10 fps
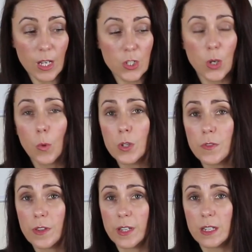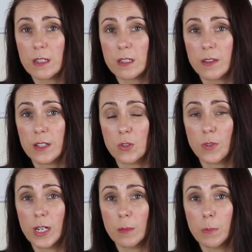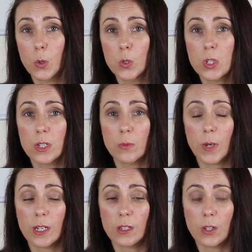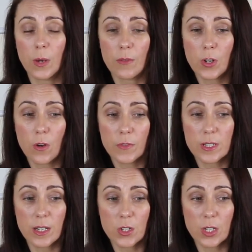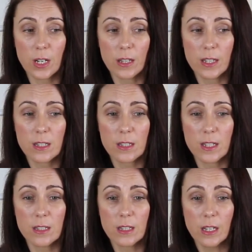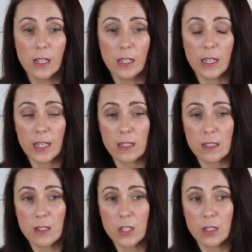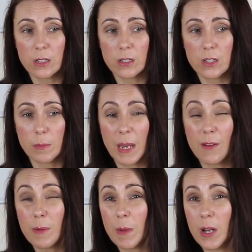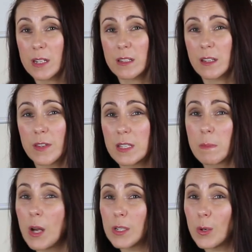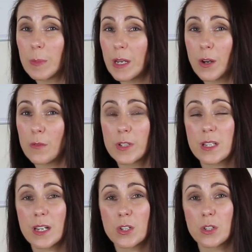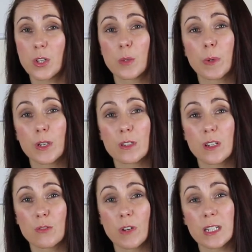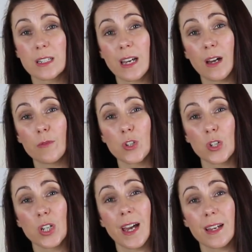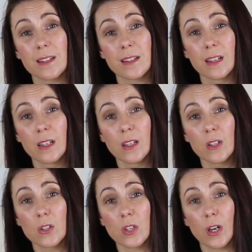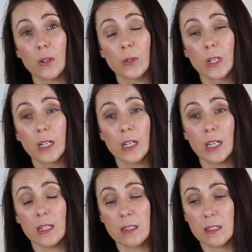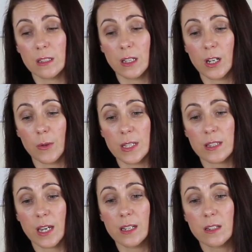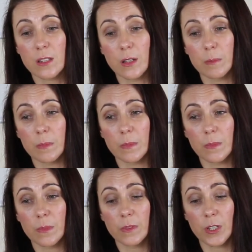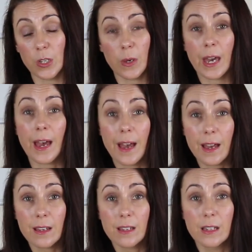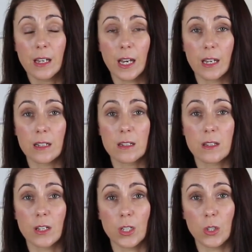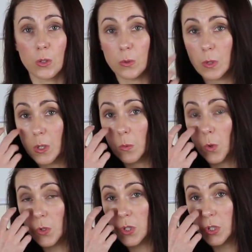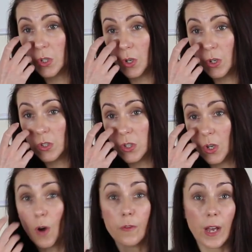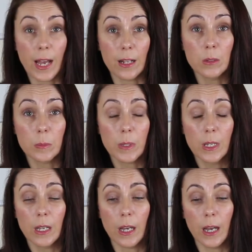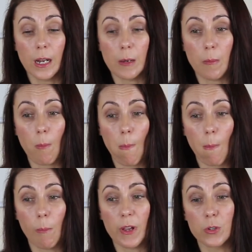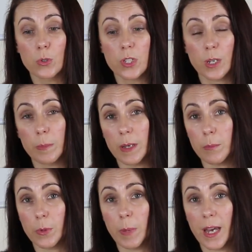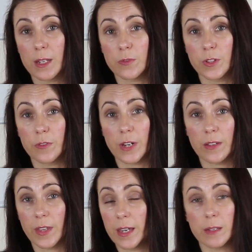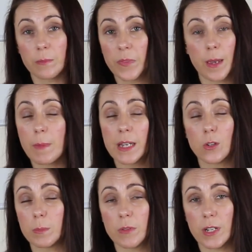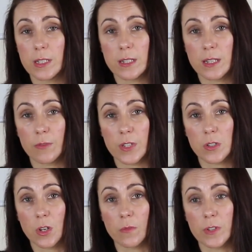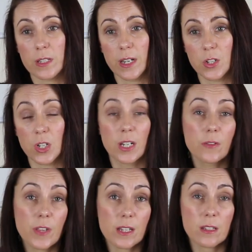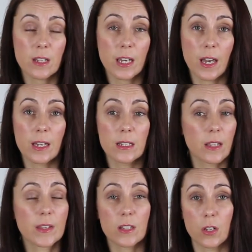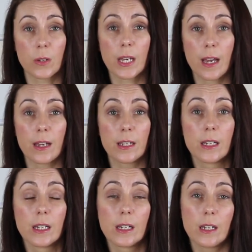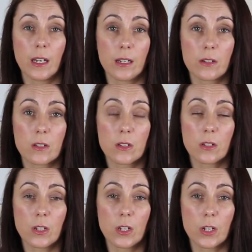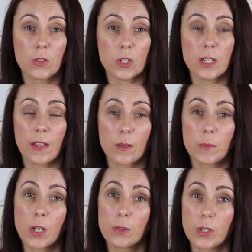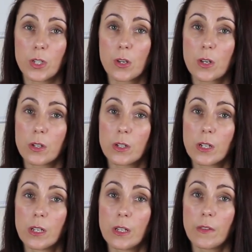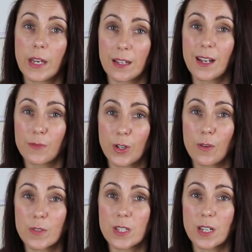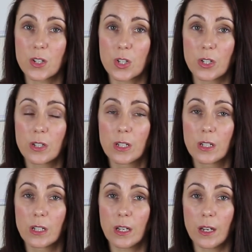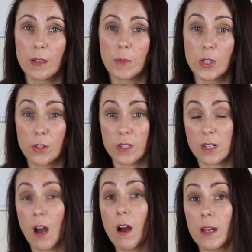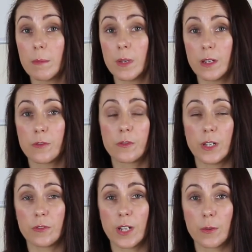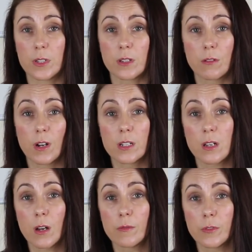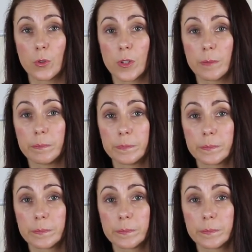So one of the things that's really important when you have a conversation like this is to bear in mind this might not be a conversation that the person is ready to have just yet. So it's saying to them that you care and that you want to offer help, but also being prepared for the fact they may not be ready to have this conversation. And if that's the case, then that's okay. And just let them know that they can have the conversation another time if now isn't the right time for them.